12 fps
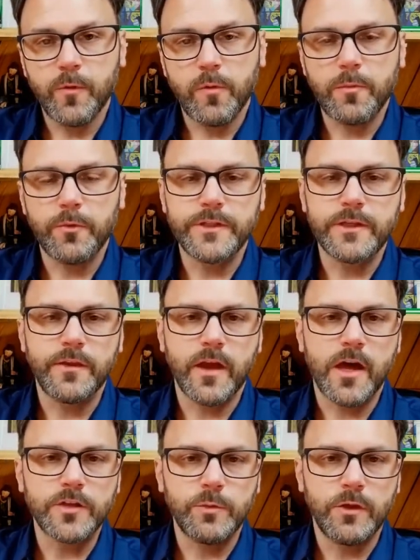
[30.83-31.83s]
Remember we said the
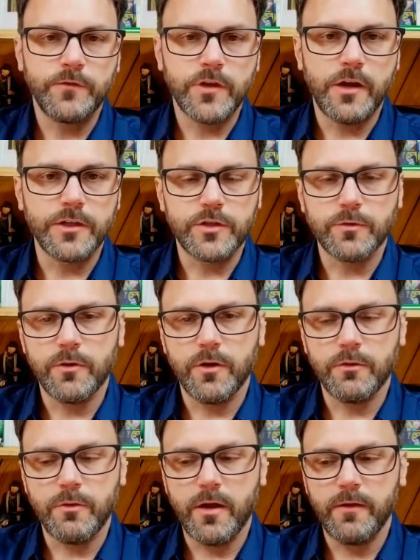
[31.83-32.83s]
Gospel of John is
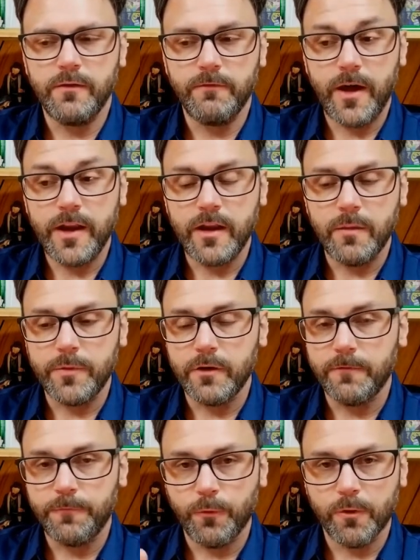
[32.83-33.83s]
divided up into
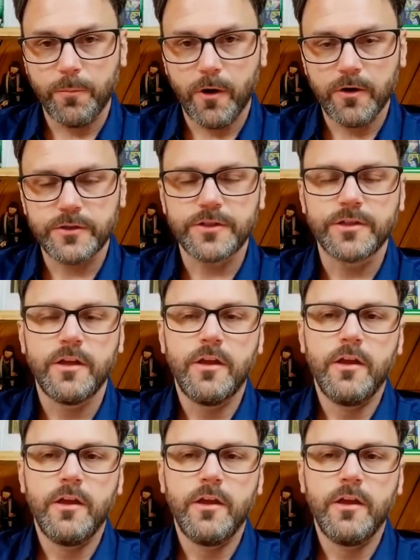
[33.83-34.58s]
four parts.